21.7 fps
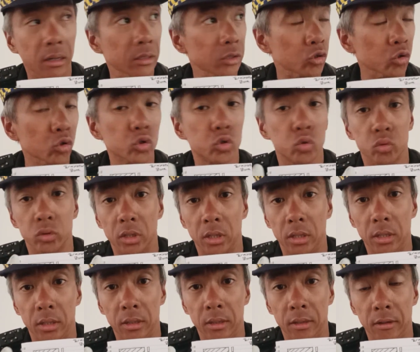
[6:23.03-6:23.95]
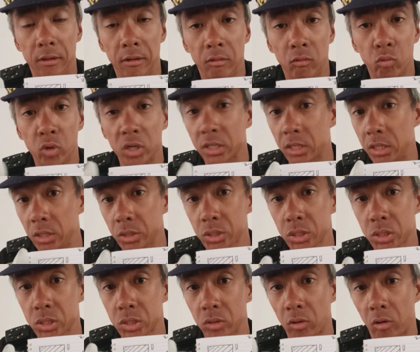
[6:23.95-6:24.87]
do to the
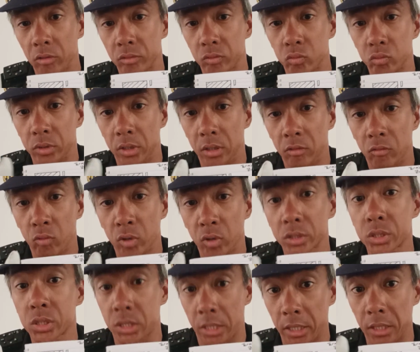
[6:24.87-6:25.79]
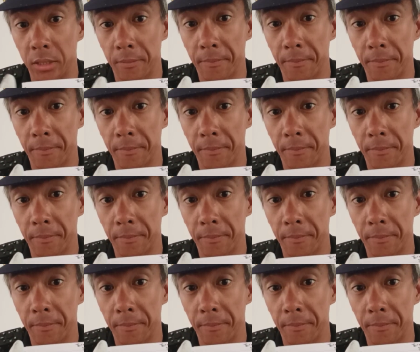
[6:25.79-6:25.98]
workers or to the work site,